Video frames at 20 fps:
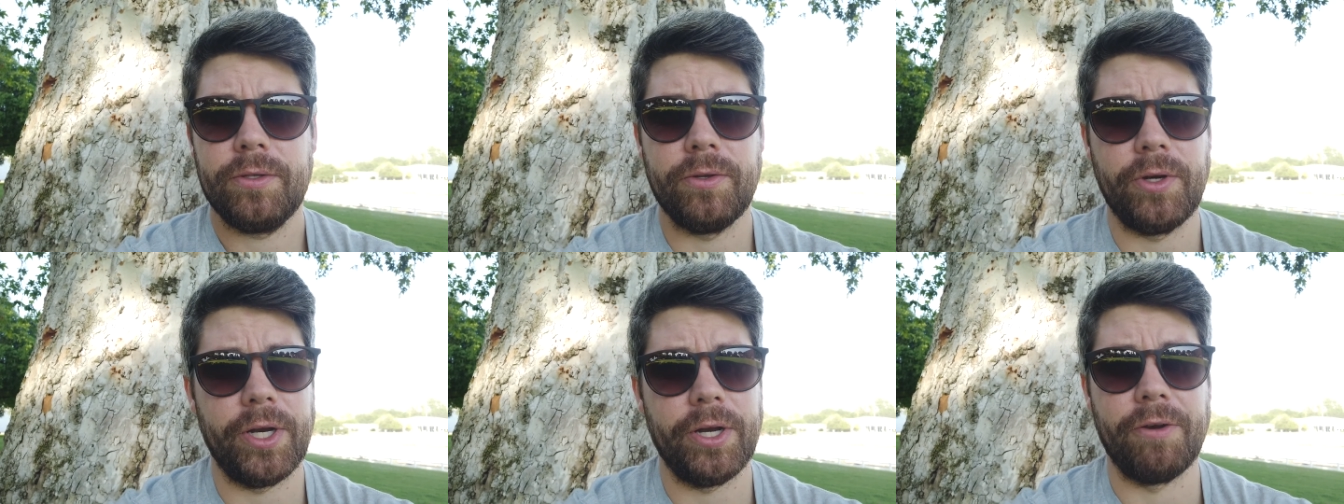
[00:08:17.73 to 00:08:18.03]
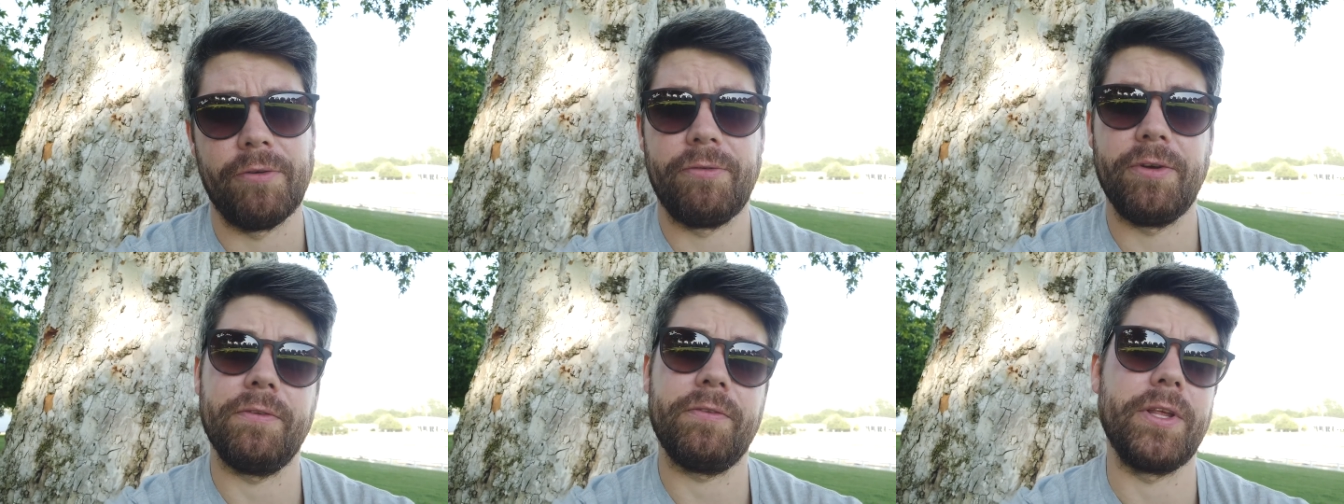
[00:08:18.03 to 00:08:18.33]

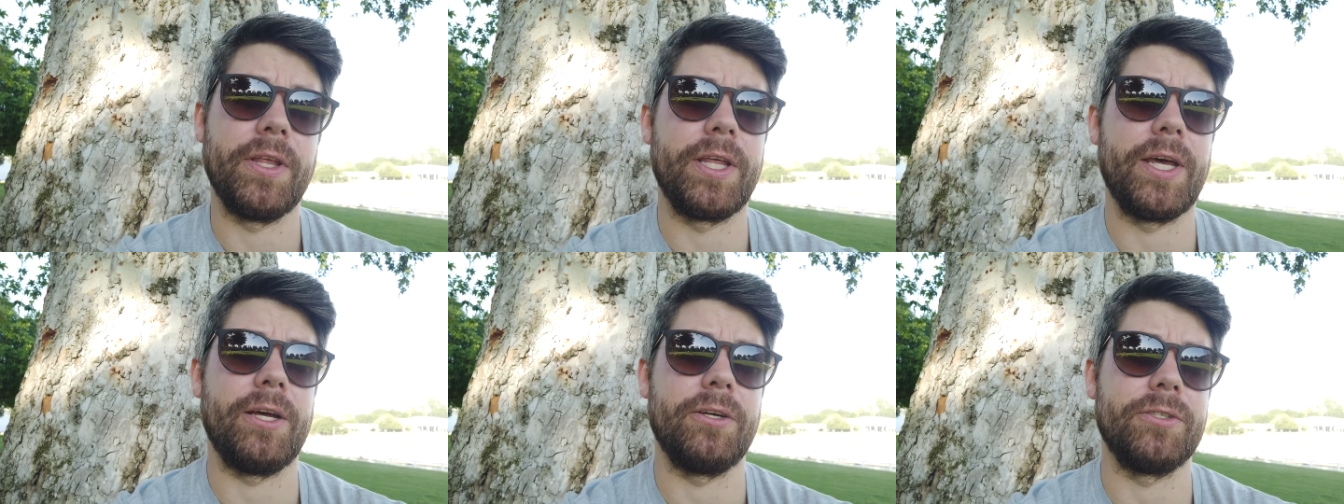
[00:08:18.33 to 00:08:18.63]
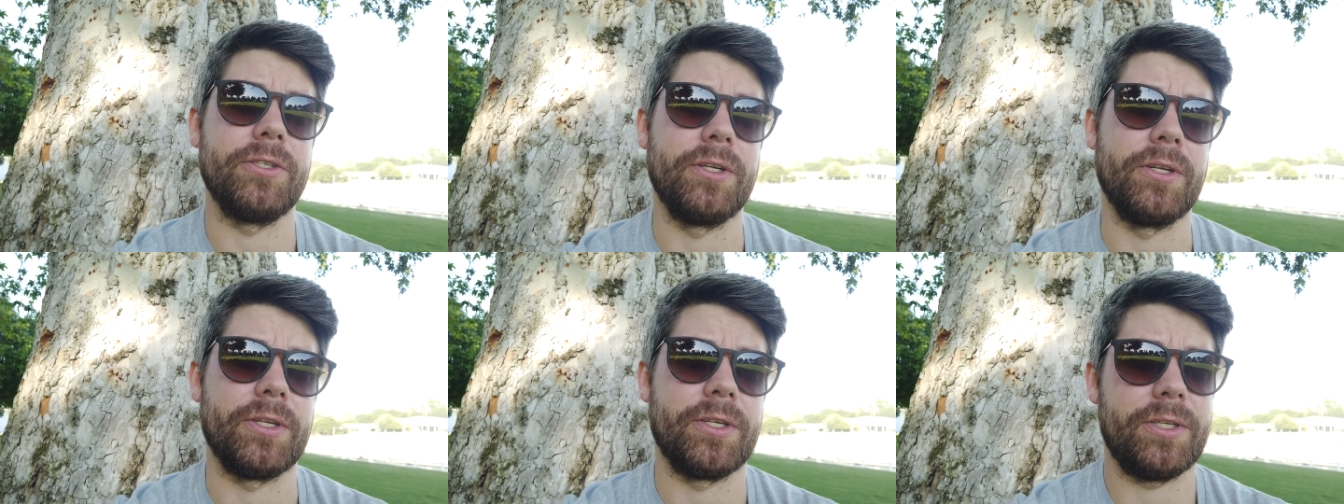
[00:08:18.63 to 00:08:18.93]

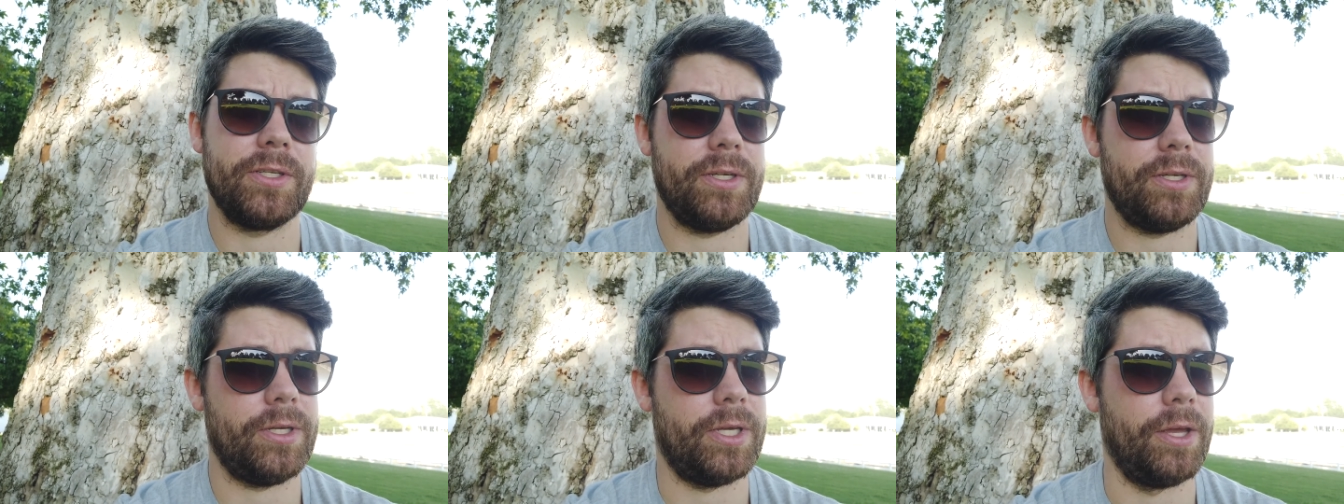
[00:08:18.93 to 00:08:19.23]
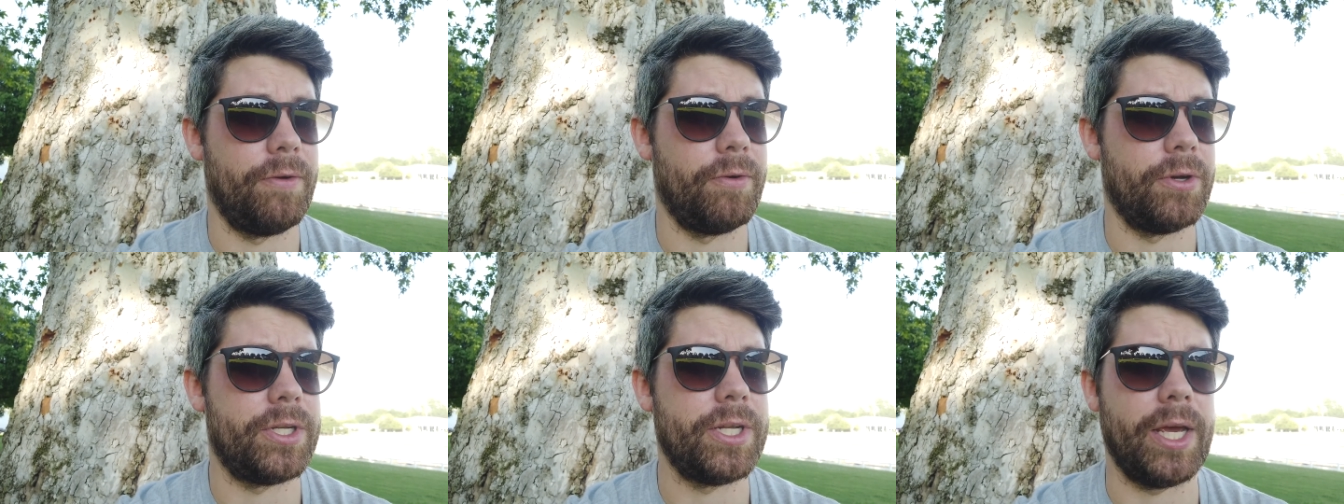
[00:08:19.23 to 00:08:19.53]
350,000
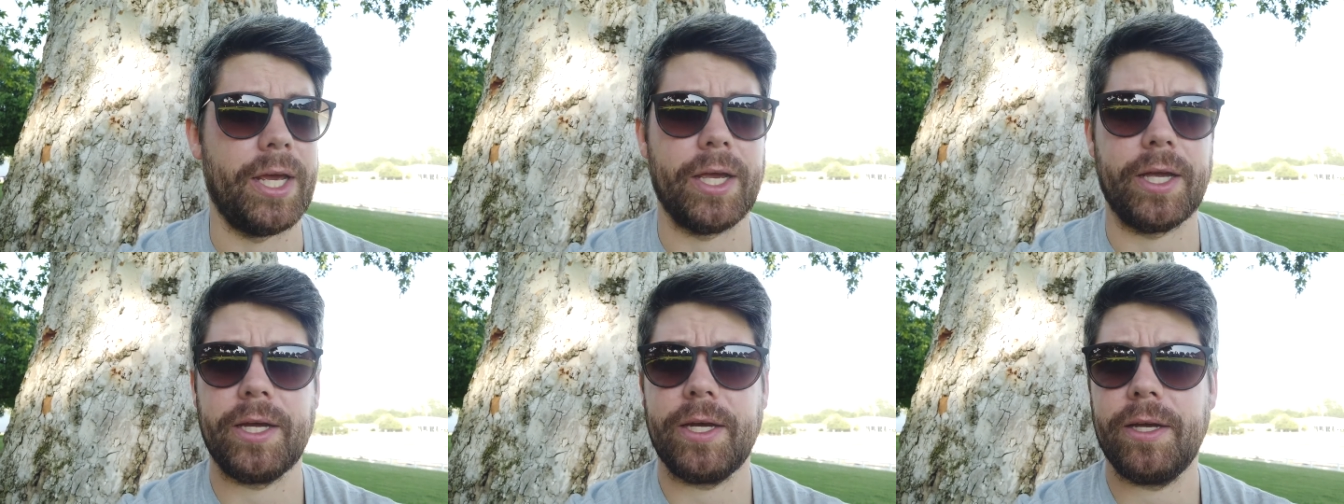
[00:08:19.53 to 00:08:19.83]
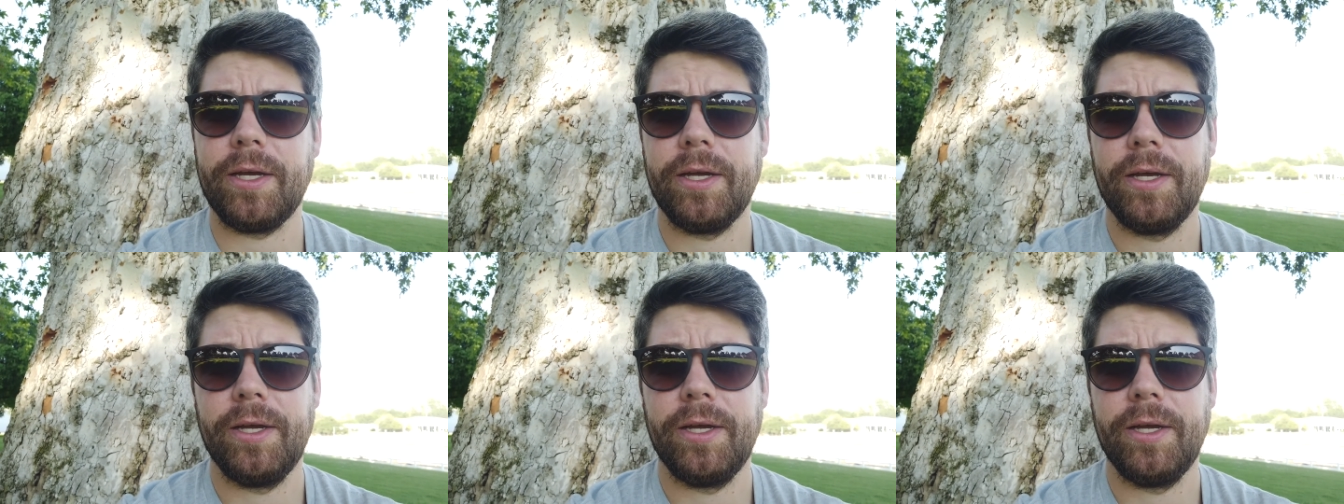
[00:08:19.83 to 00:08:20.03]
give or take